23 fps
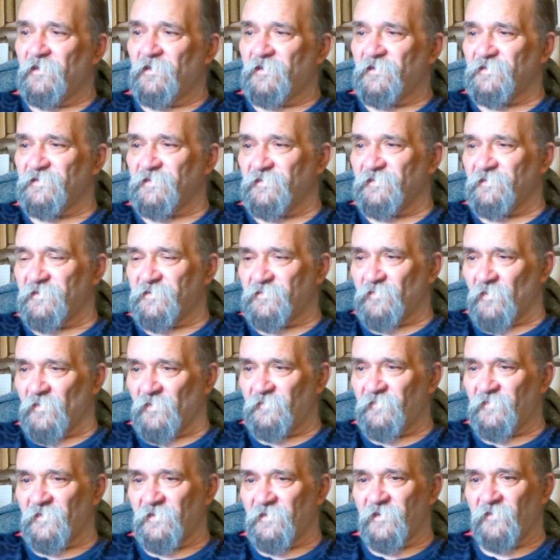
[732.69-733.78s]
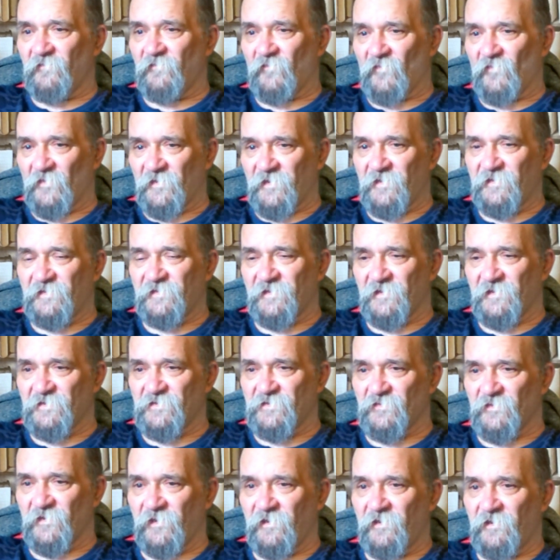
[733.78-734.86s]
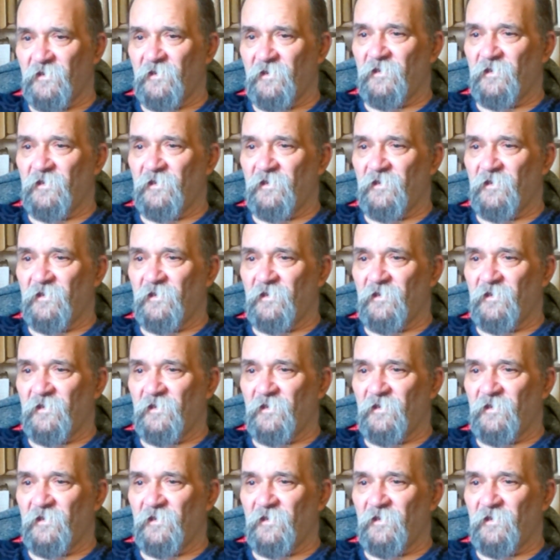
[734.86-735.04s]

Because in the 12th, 13th, 14th century,